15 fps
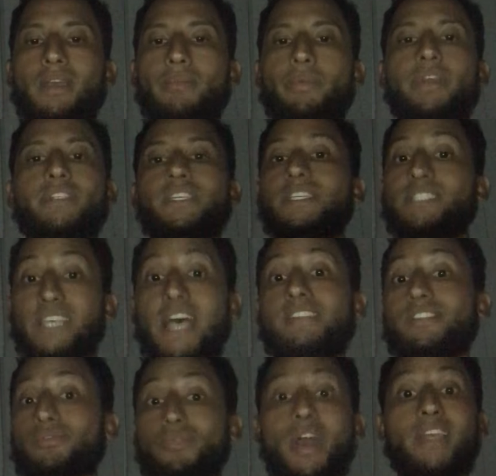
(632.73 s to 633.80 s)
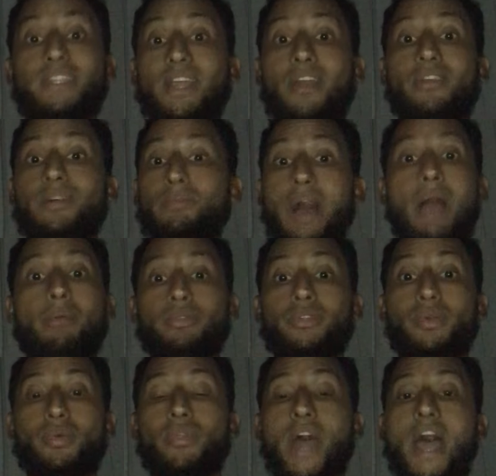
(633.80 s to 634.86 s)
Because he says it right there in the Bible
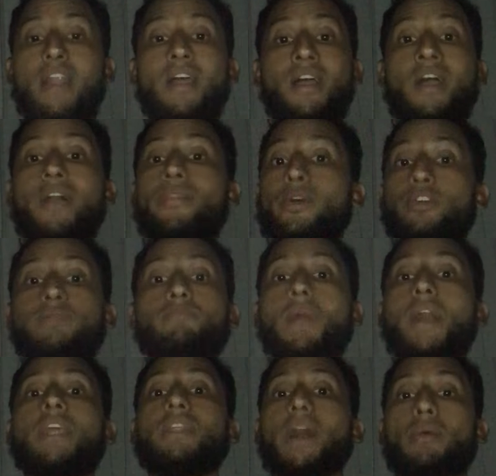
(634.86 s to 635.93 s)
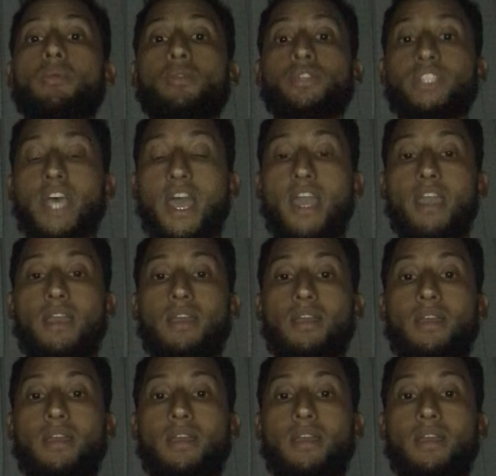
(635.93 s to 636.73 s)
too that there's many that will say